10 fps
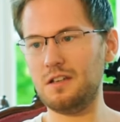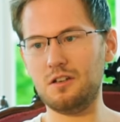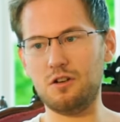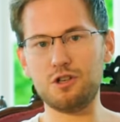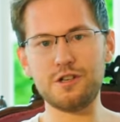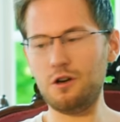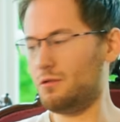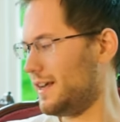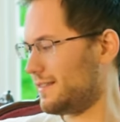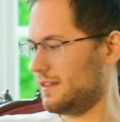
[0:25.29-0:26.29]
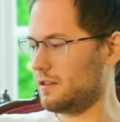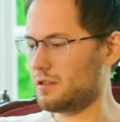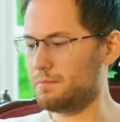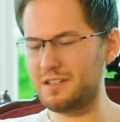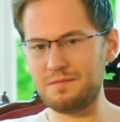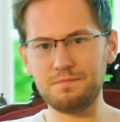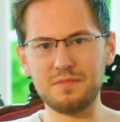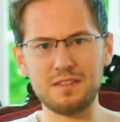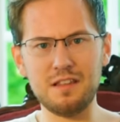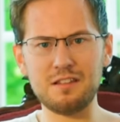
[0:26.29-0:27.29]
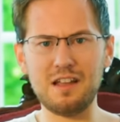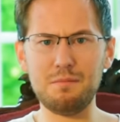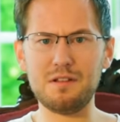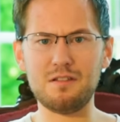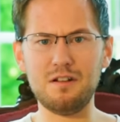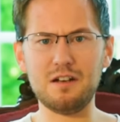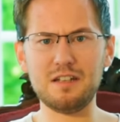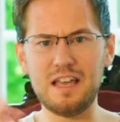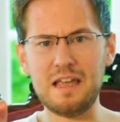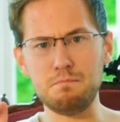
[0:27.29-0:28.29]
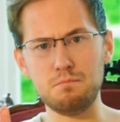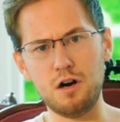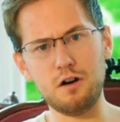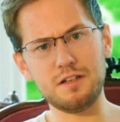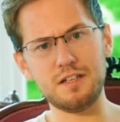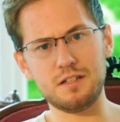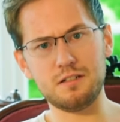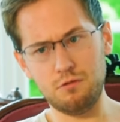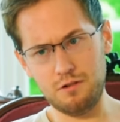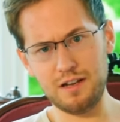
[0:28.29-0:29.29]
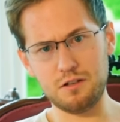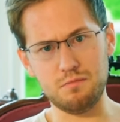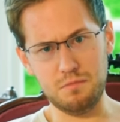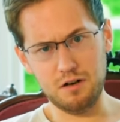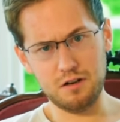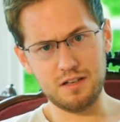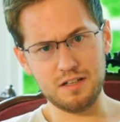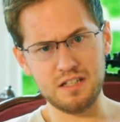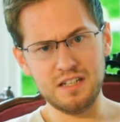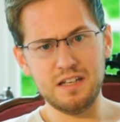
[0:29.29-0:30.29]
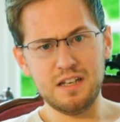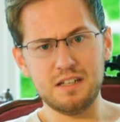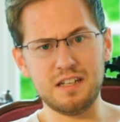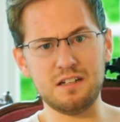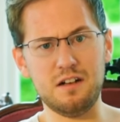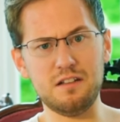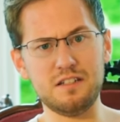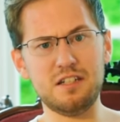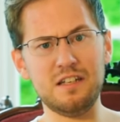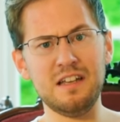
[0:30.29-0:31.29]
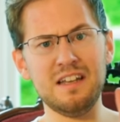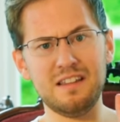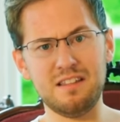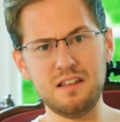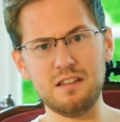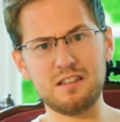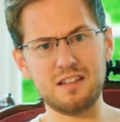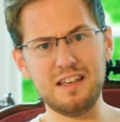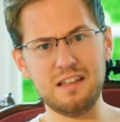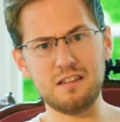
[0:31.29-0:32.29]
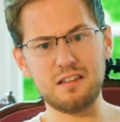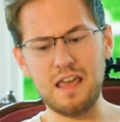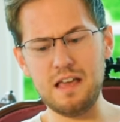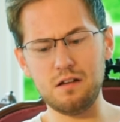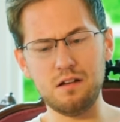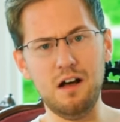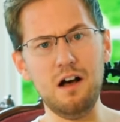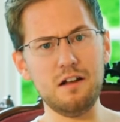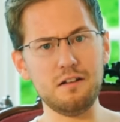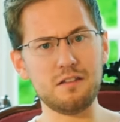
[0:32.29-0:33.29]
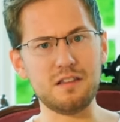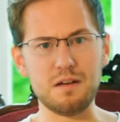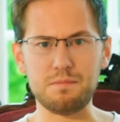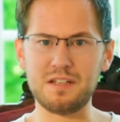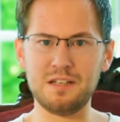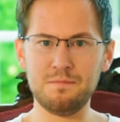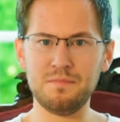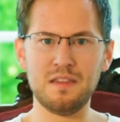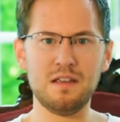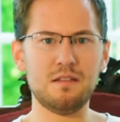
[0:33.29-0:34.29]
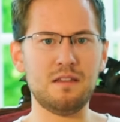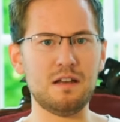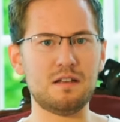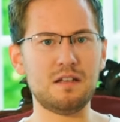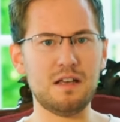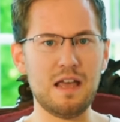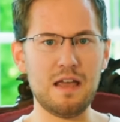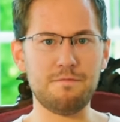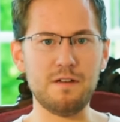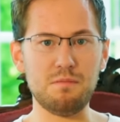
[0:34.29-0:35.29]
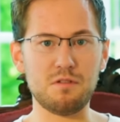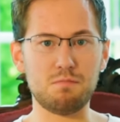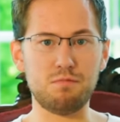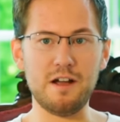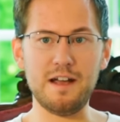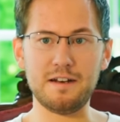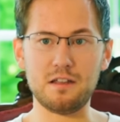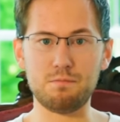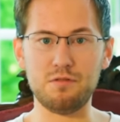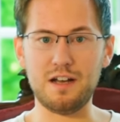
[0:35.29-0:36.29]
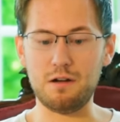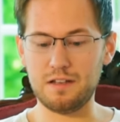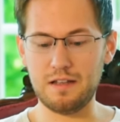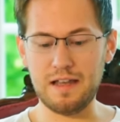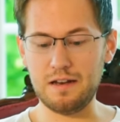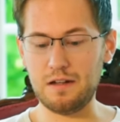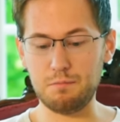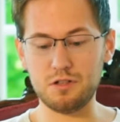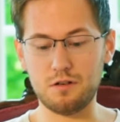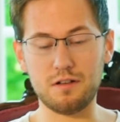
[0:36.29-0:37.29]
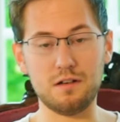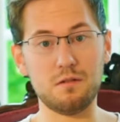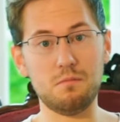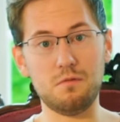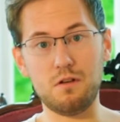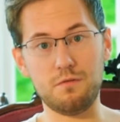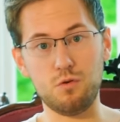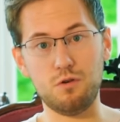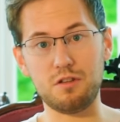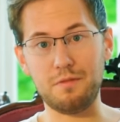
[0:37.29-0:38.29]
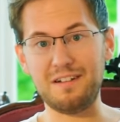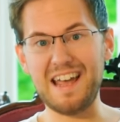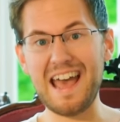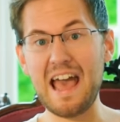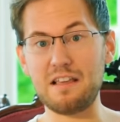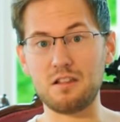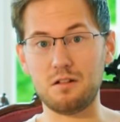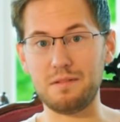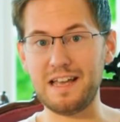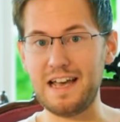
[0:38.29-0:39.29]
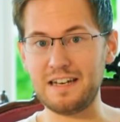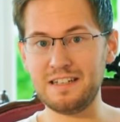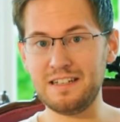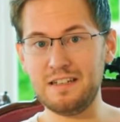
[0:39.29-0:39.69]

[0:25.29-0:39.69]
you know, shown at this. But this time it's not a market, direct-to-market technology. This is a concept that uh, a famous brand has put out. And I'm talking, of course, about Hasselblad.